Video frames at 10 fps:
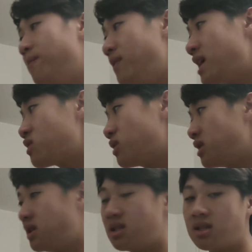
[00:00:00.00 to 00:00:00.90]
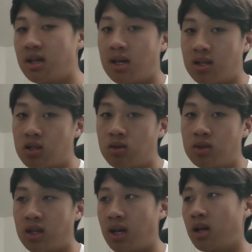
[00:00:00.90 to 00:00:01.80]
That's what I need to get into
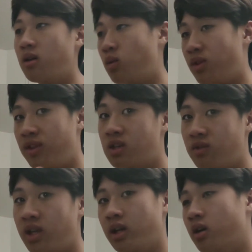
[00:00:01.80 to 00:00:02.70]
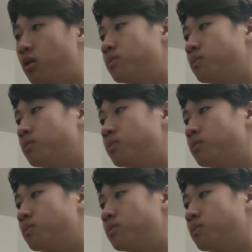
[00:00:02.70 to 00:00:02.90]
today with this video.